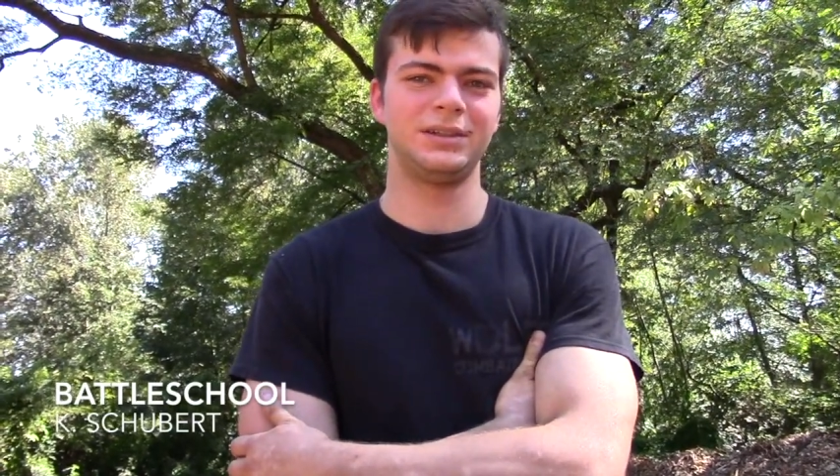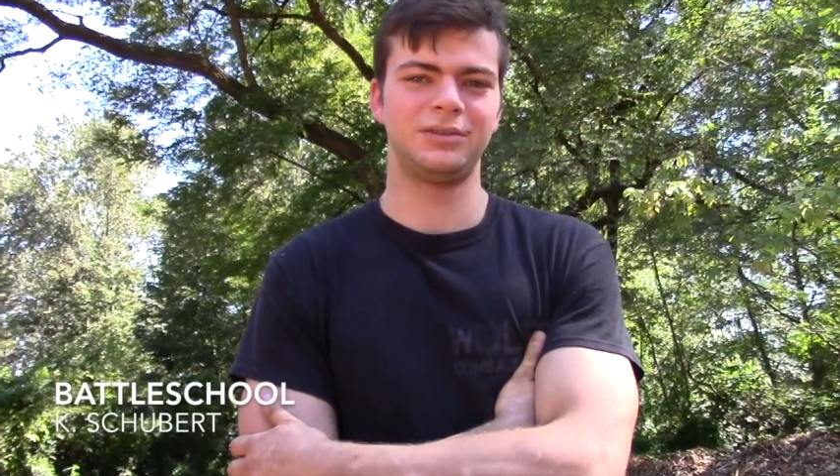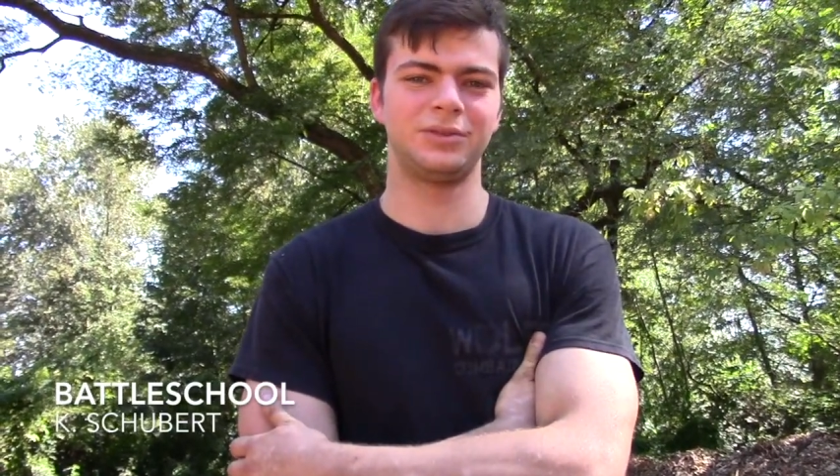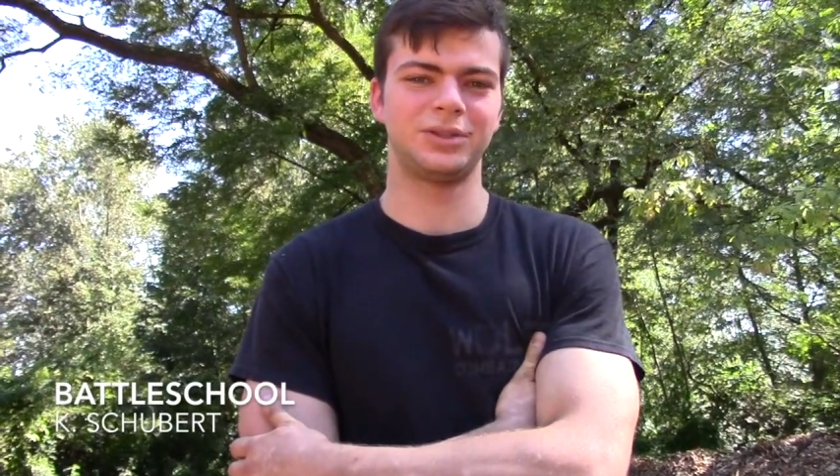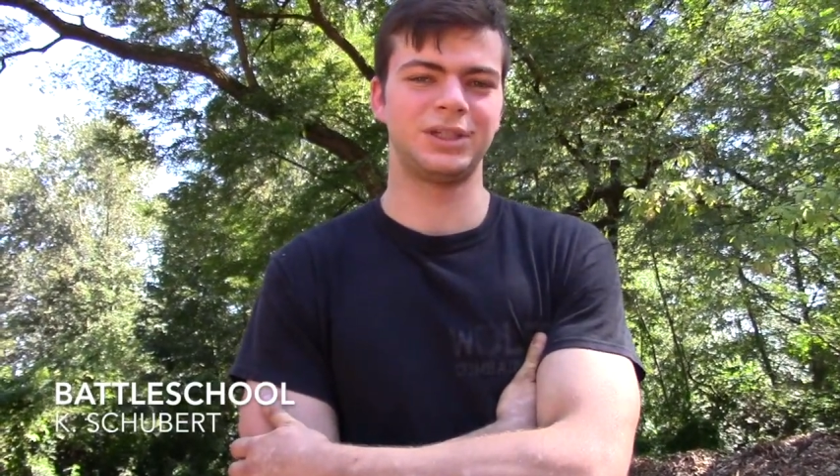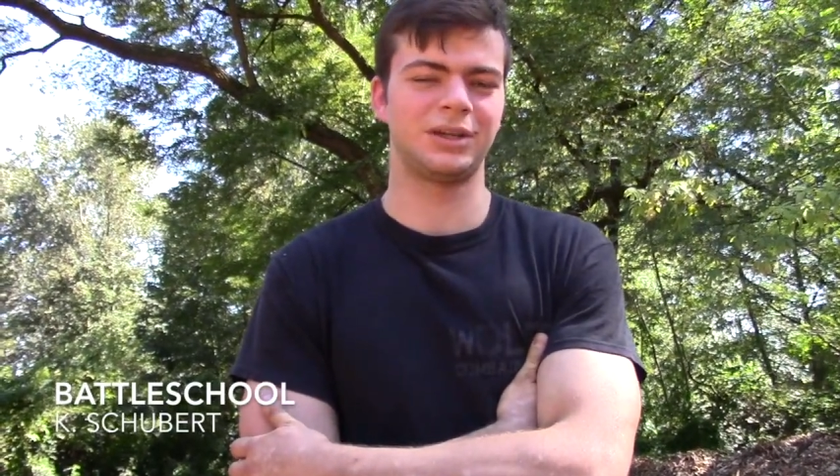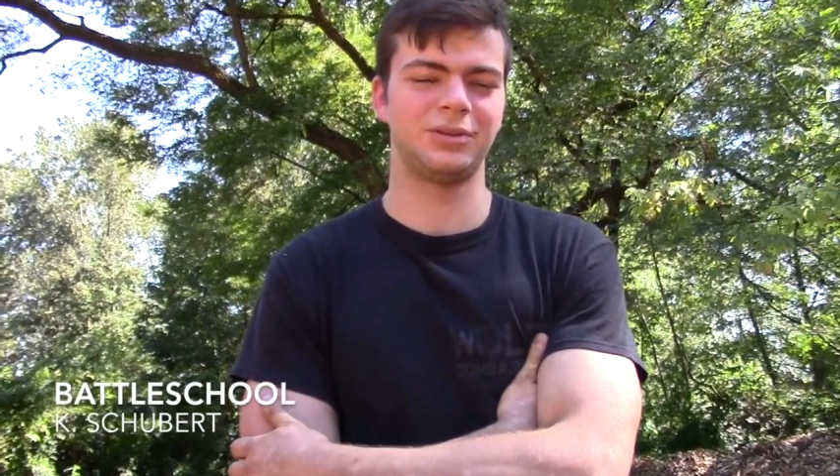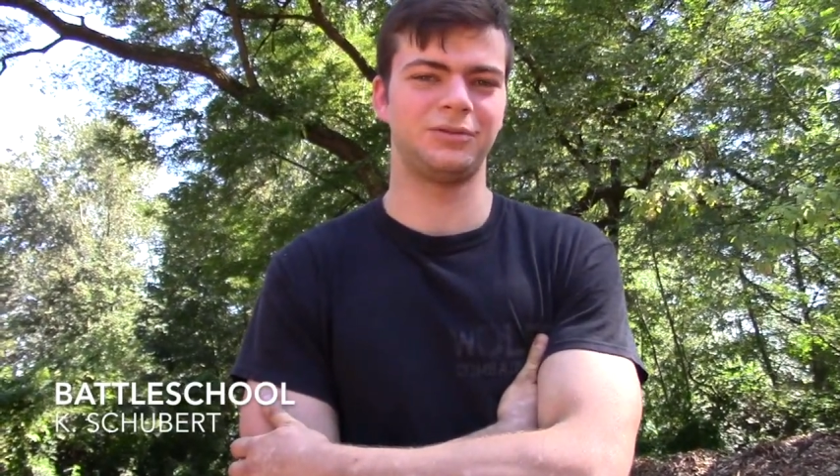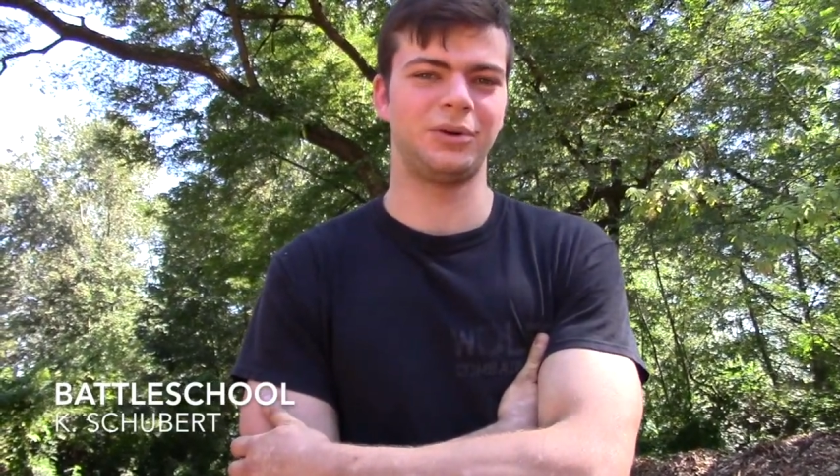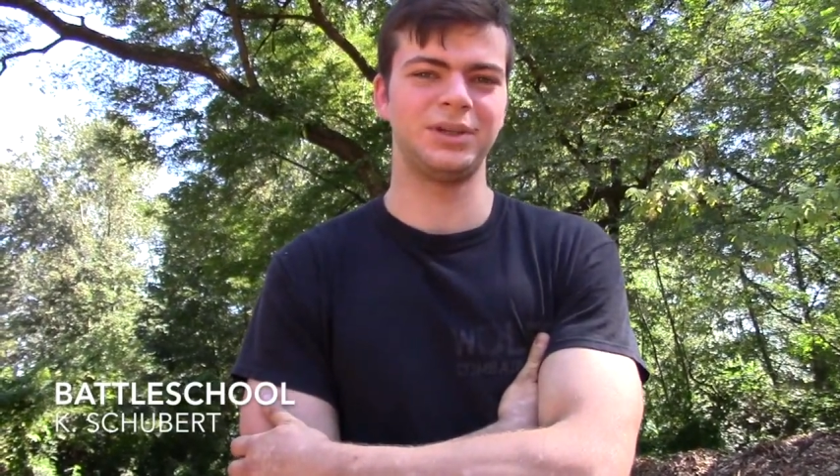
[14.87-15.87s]
If you're sick of
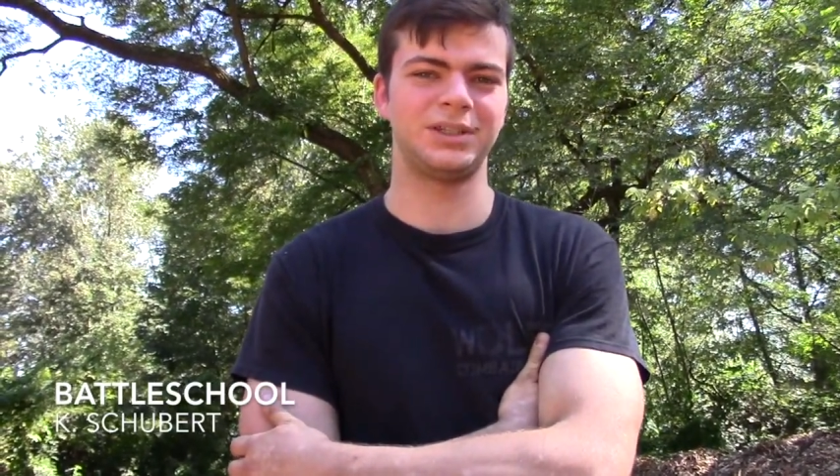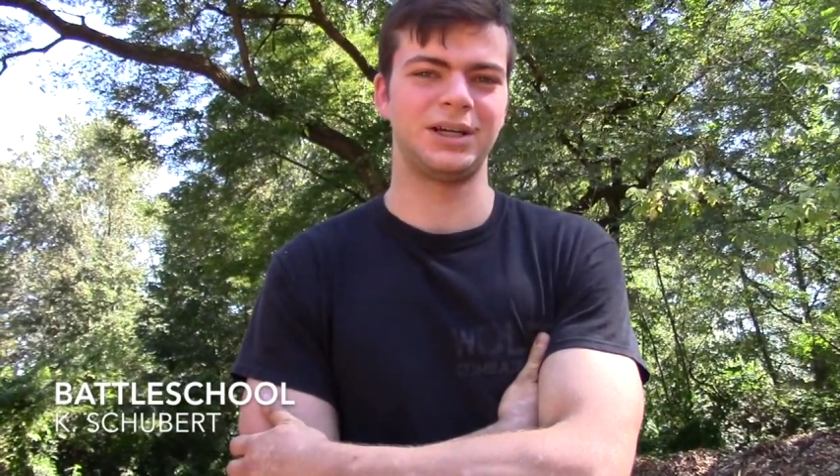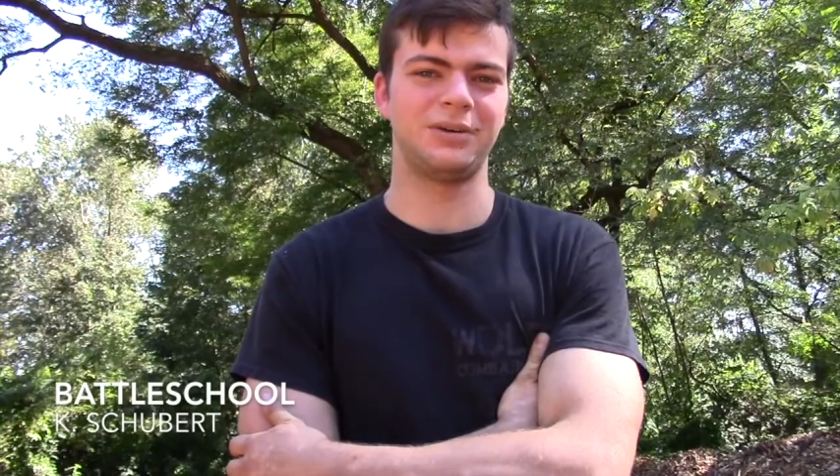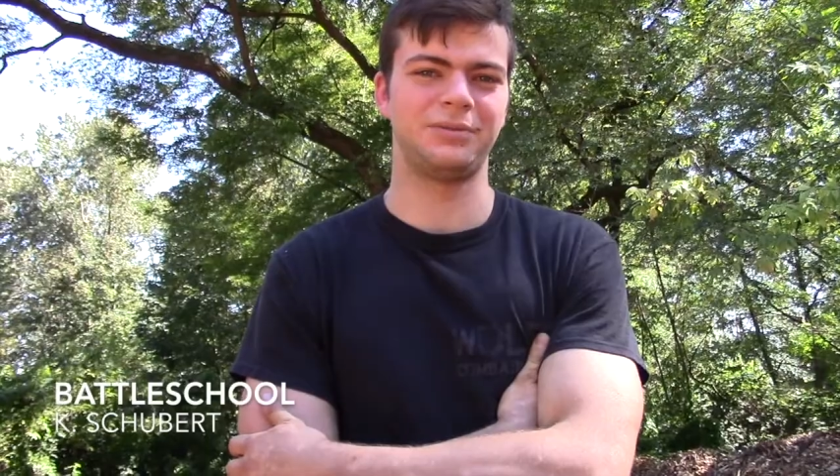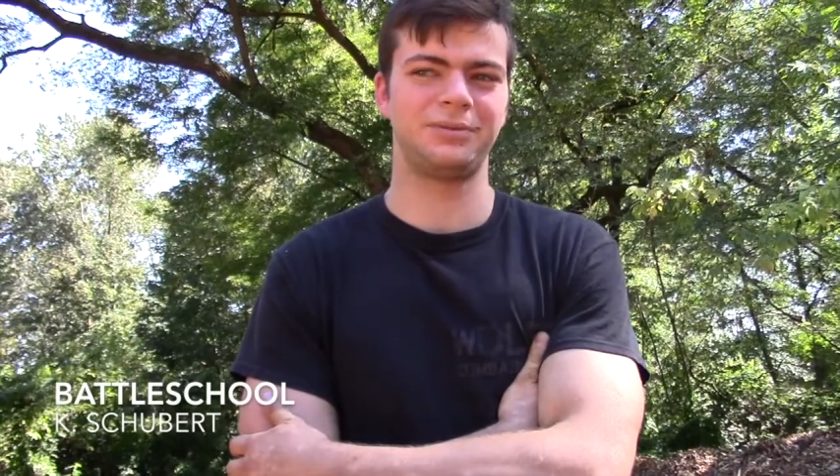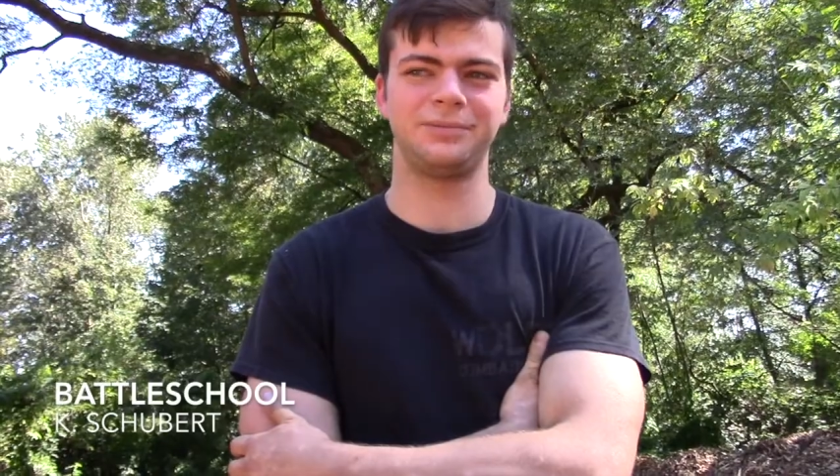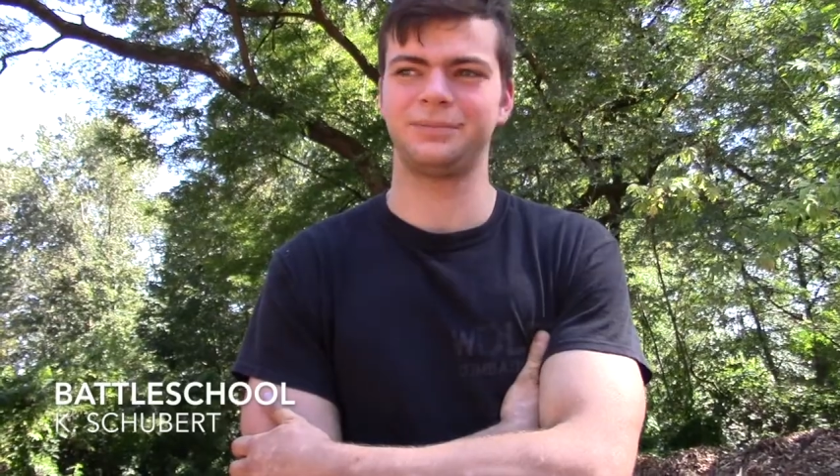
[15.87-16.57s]
the phony stuff,